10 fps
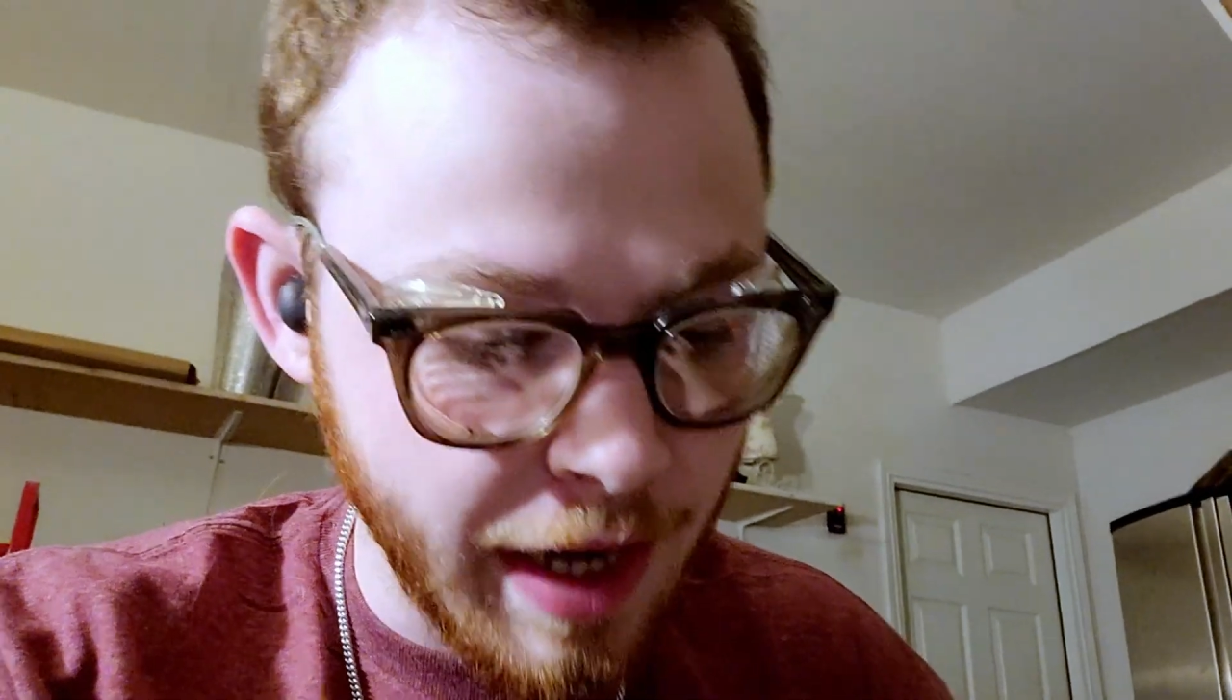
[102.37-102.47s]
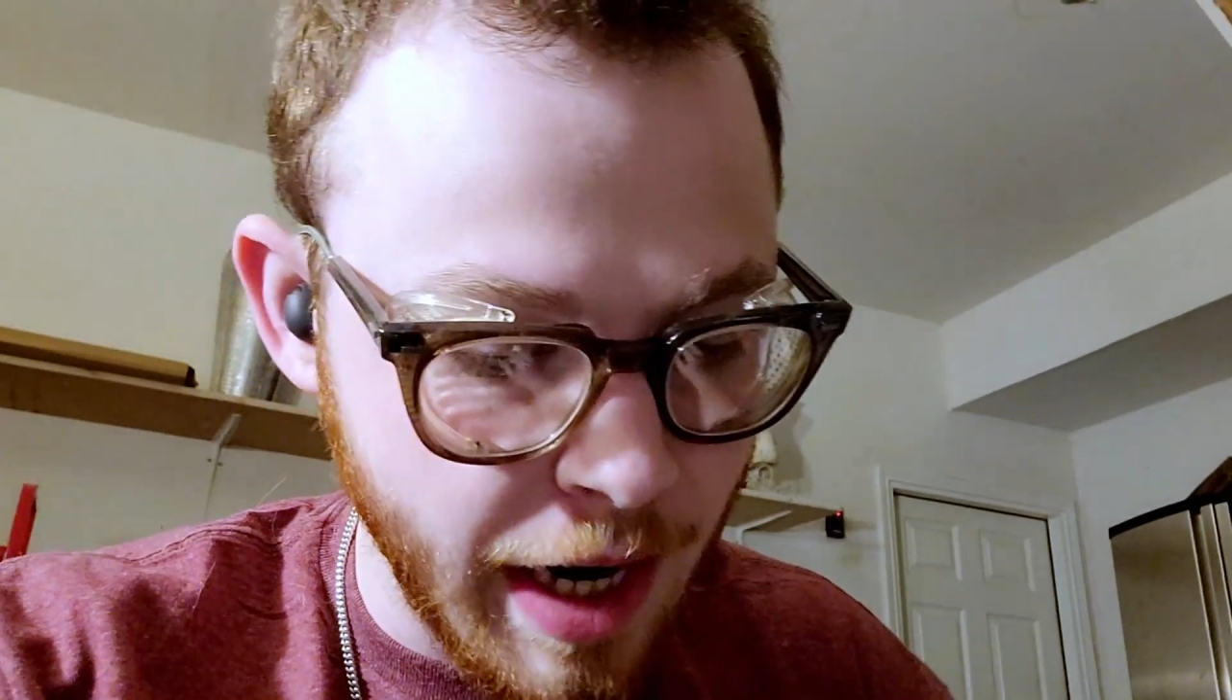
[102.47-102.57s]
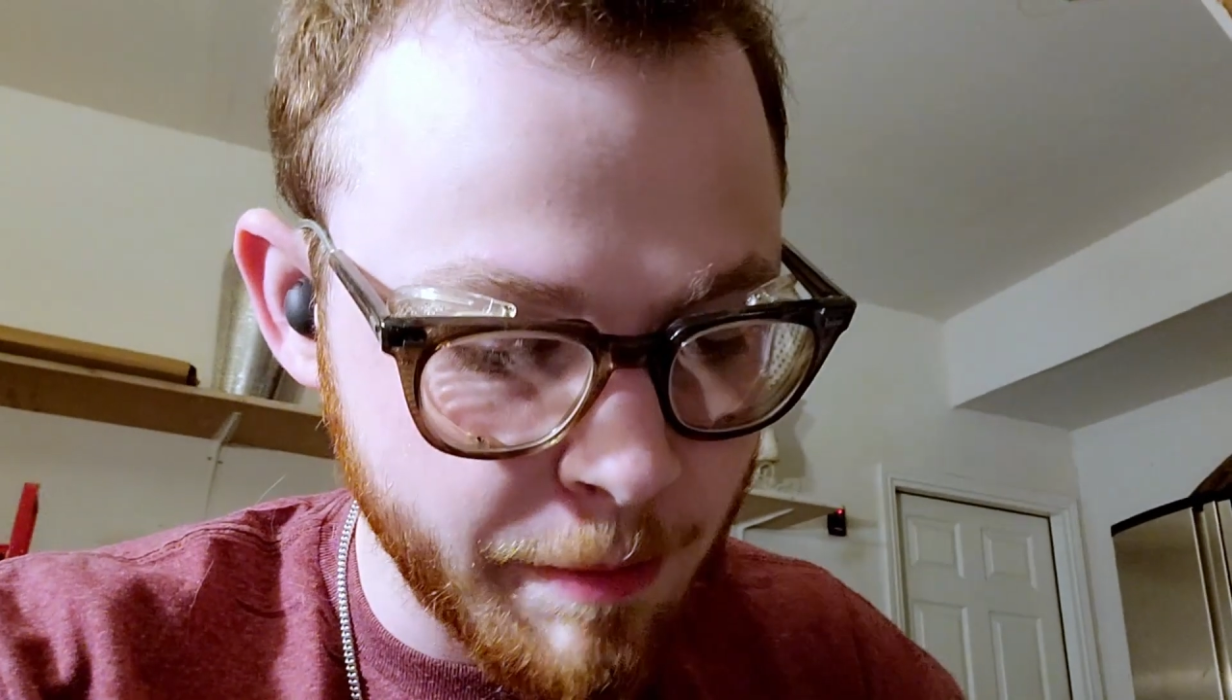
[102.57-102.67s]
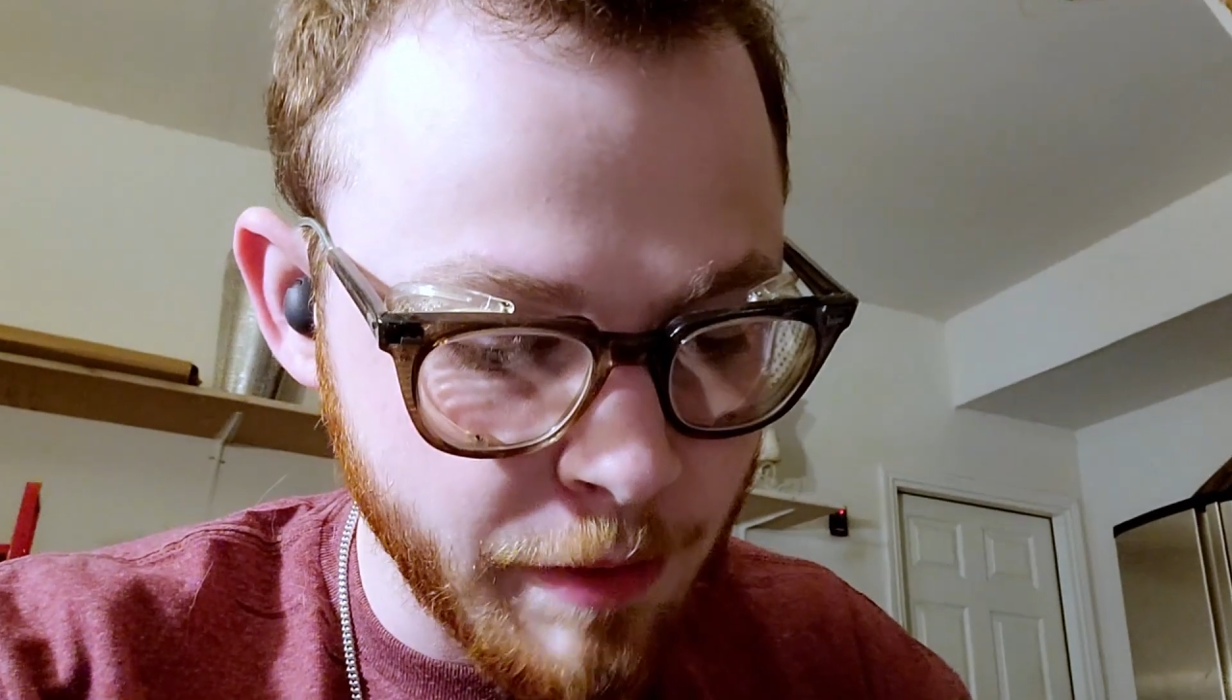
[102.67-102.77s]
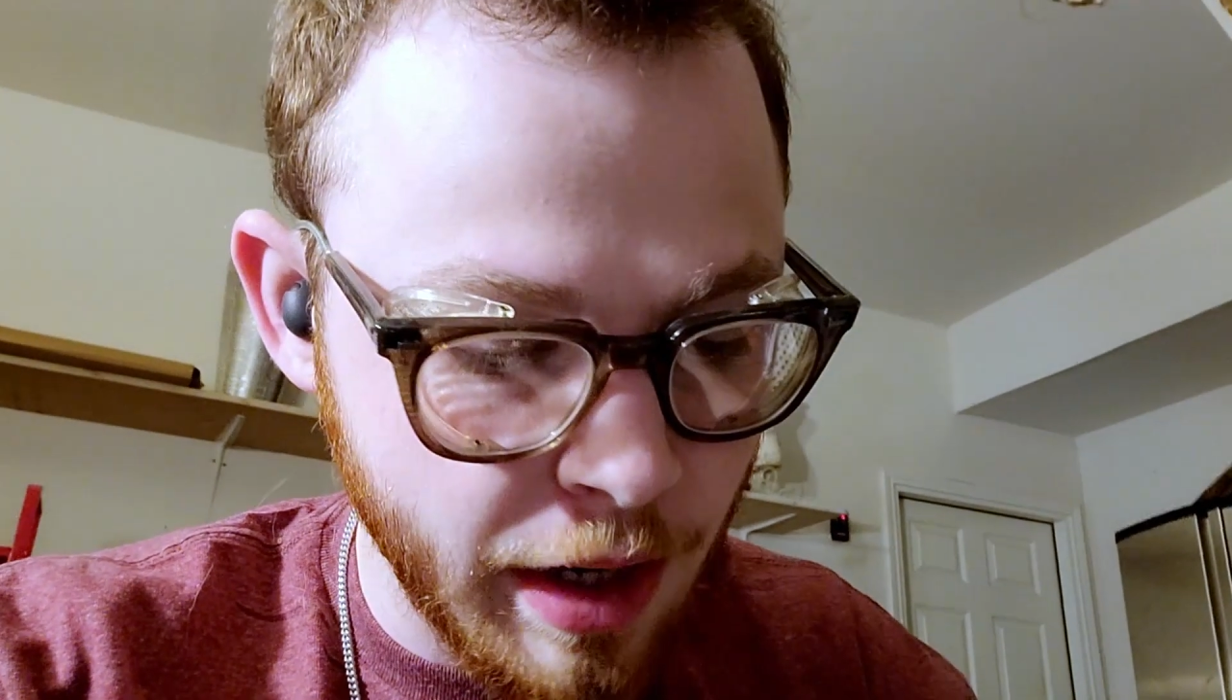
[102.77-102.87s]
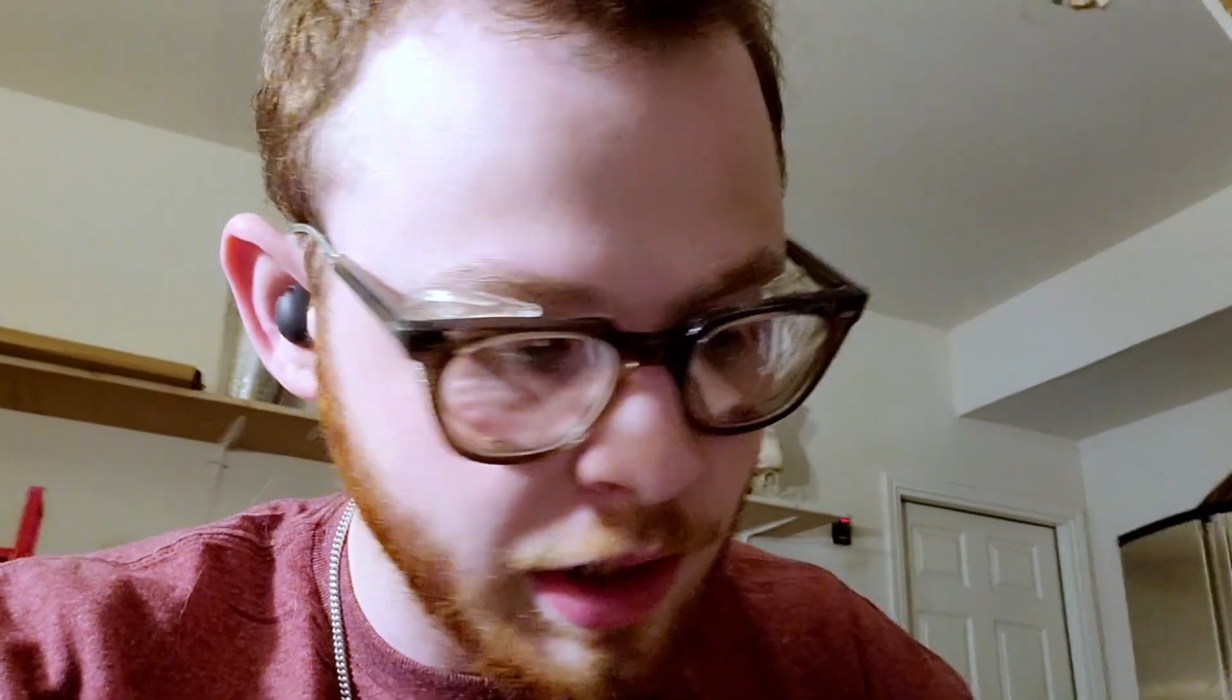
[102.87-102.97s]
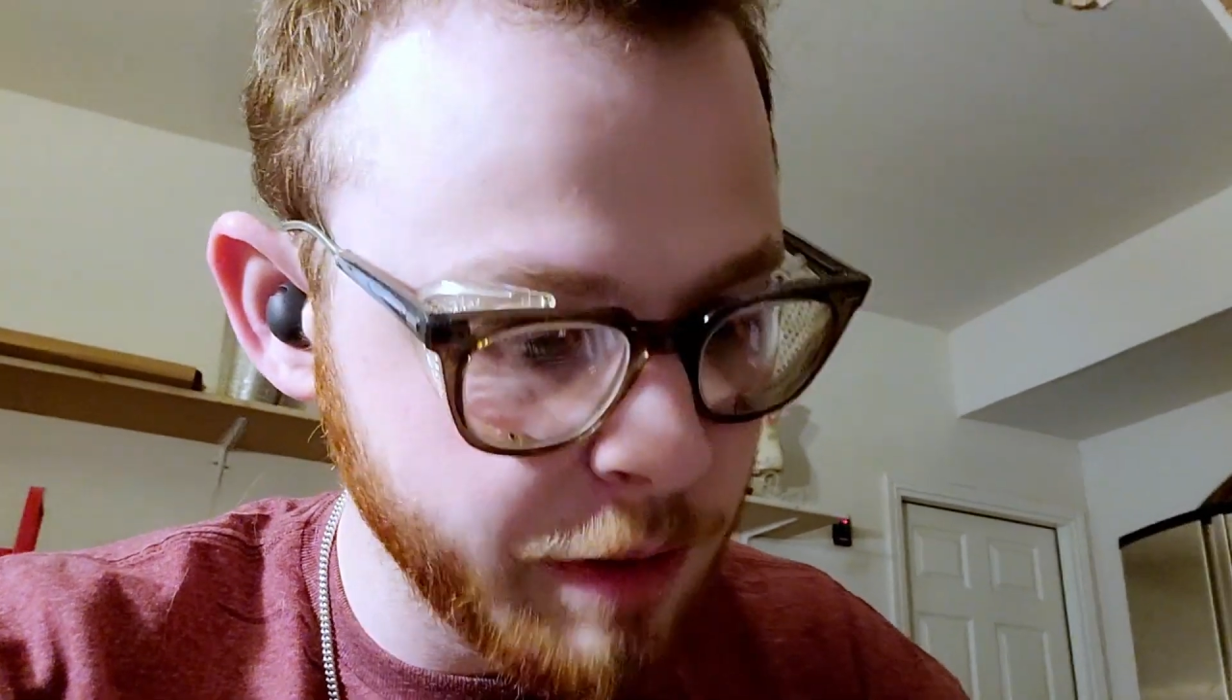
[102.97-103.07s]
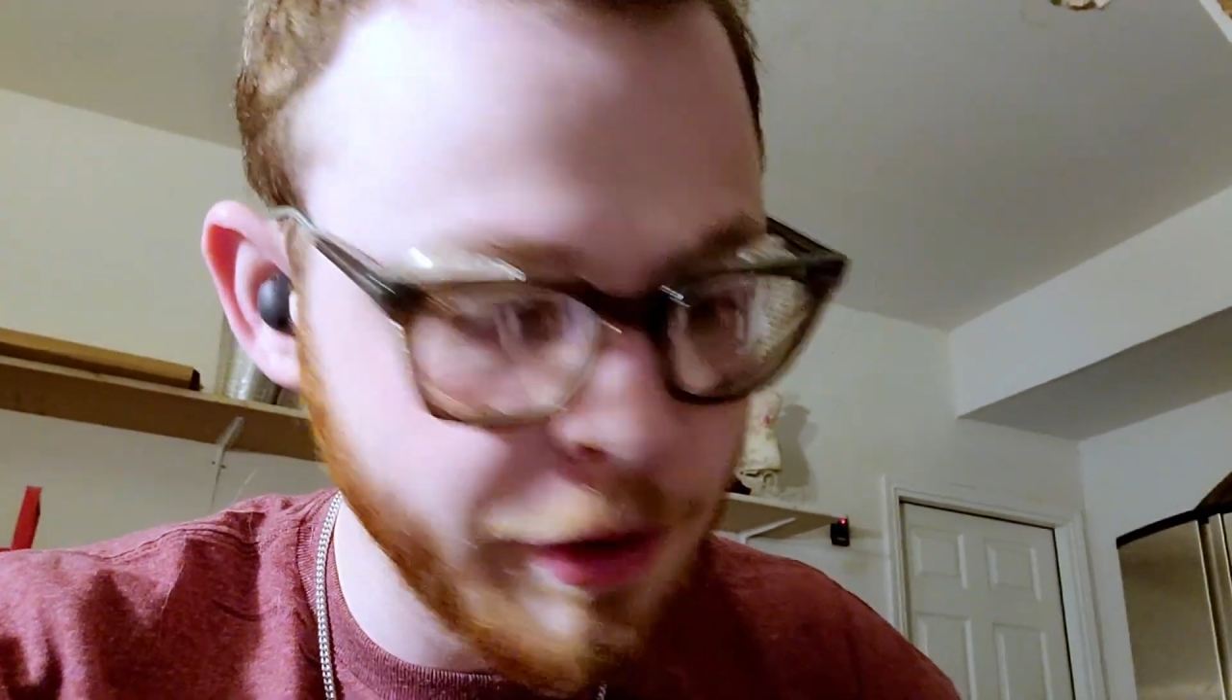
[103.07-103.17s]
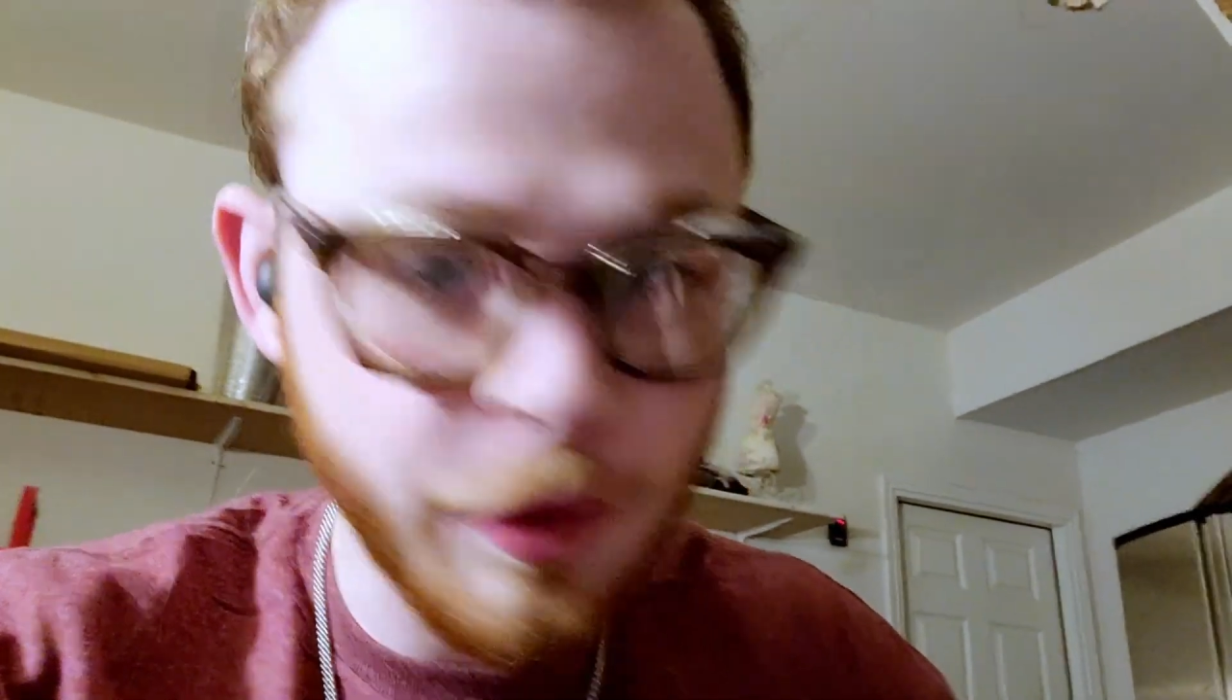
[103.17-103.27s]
I am not going to be